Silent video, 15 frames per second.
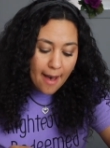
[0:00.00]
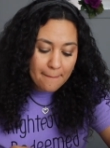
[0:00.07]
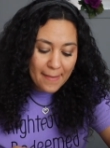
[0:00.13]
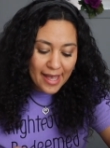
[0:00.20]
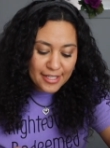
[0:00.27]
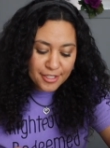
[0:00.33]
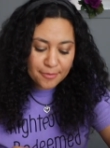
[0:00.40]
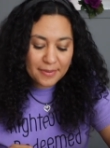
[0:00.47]

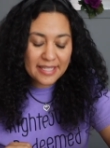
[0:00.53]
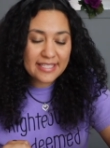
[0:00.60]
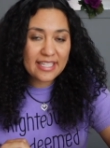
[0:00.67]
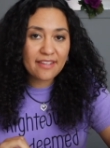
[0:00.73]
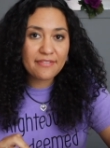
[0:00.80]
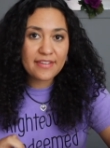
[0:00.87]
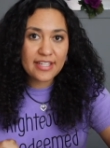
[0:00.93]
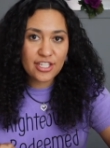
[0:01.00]
Masterpiece
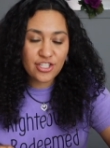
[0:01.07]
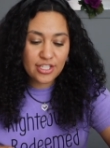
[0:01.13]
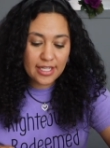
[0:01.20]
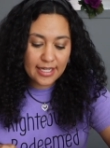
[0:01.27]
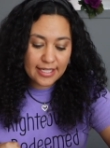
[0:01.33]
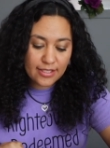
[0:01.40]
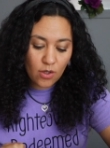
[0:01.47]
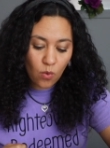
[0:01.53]

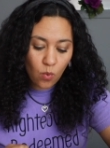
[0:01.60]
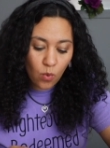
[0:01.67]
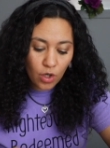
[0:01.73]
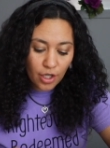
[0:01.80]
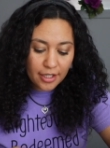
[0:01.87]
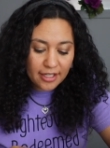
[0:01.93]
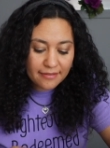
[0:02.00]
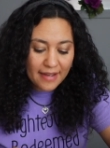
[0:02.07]
definition is a
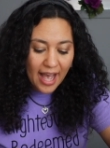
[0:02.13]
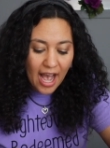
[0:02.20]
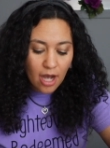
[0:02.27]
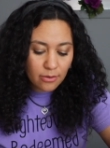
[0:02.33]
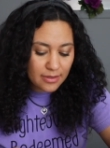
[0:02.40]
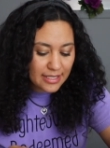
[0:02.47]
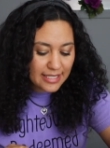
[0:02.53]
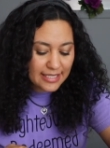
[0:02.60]
work of
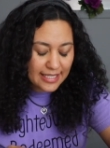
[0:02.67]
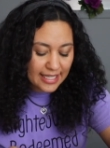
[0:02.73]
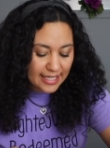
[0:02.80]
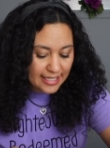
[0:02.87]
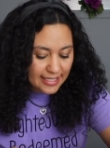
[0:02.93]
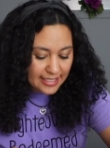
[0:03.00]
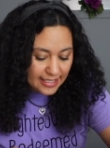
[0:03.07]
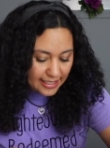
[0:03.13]

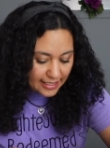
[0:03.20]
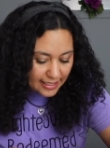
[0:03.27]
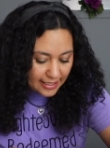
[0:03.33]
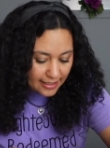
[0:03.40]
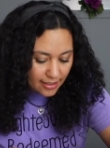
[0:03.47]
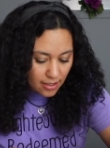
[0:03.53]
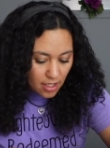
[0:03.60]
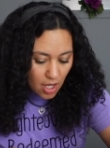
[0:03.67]

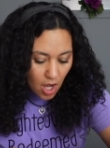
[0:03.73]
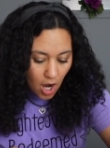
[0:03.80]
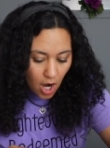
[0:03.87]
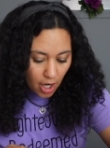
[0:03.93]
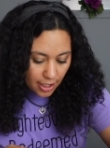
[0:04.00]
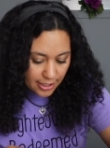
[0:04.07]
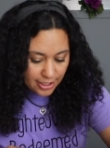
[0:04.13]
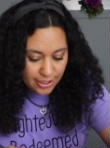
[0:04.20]
outstanding
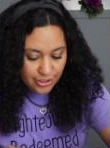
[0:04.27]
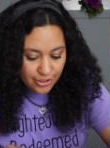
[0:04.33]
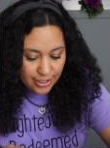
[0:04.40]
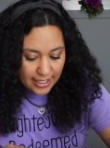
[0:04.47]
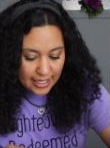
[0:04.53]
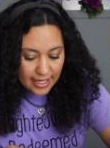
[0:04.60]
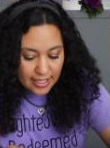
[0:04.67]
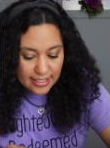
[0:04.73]

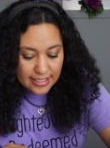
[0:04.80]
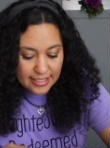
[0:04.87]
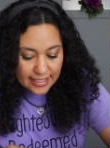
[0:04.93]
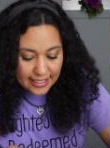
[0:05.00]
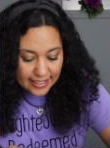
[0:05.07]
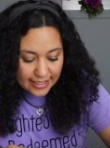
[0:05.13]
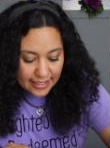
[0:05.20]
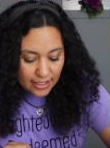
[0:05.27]
artistry,
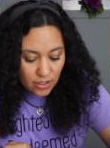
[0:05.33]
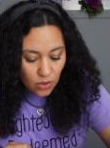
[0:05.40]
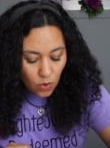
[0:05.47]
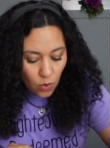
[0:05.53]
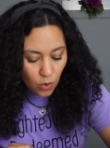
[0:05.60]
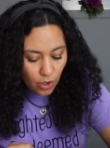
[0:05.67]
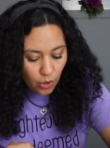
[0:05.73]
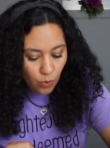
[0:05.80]
skill,
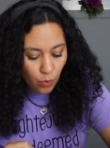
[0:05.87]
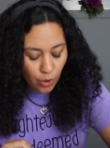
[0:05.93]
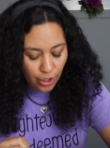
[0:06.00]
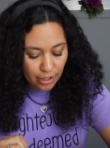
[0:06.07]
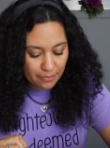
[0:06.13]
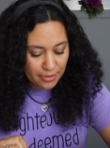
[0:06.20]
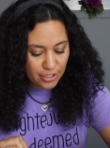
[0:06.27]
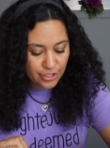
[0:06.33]
or
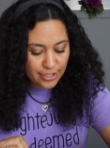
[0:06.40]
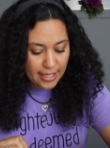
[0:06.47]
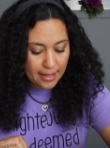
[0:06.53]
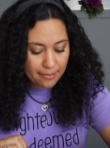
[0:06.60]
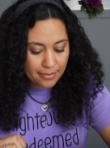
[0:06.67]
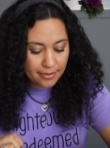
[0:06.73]
workmanship.